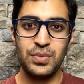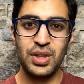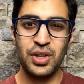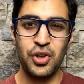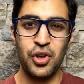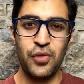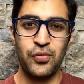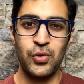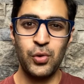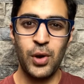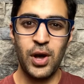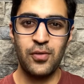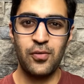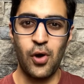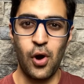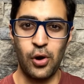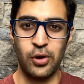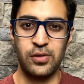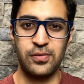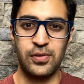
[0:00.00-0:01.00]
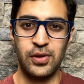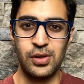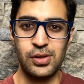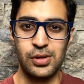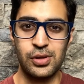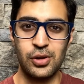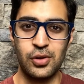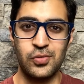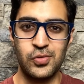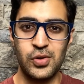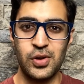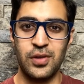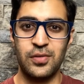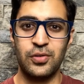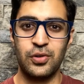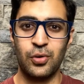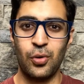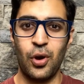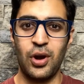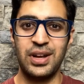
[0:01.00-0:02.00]
If you have heart failure, if you have
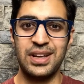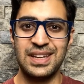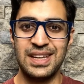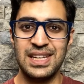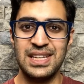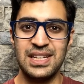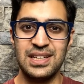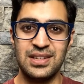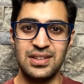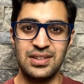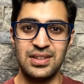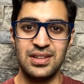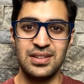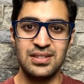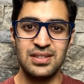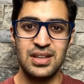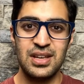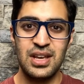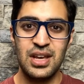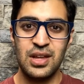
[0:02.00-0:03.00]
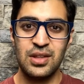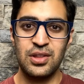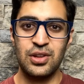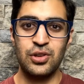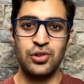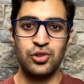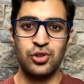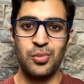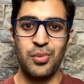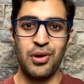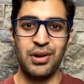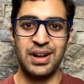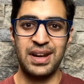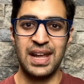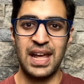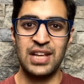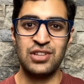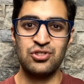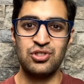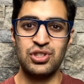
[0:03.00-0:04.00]
chronic kidney disease, then you should be on an
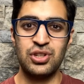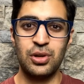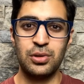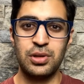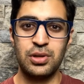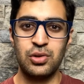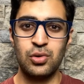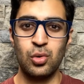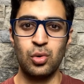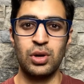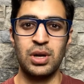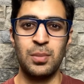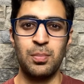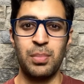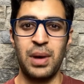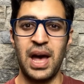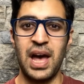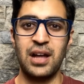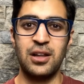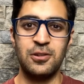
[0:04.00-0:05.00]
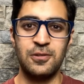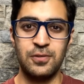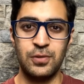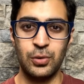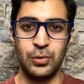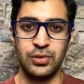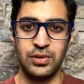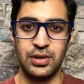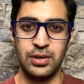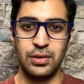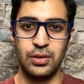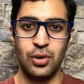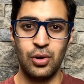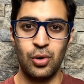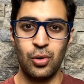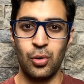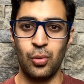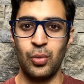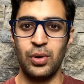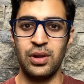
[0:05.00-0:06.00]
SGLT2 or empagliflozin,
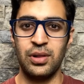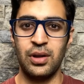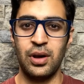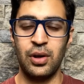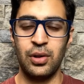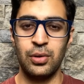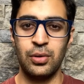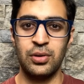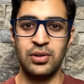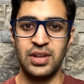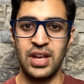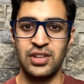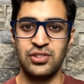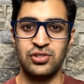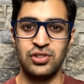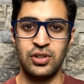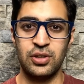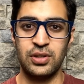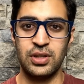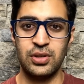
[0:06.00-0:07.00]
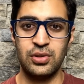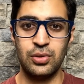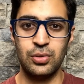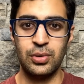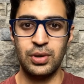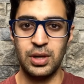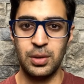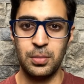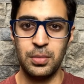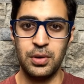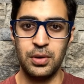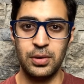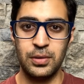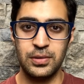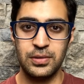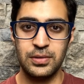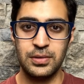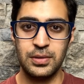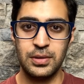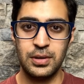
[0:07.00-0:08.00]
or one of the other SGLT2
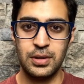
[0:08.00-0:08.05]
inhibitors.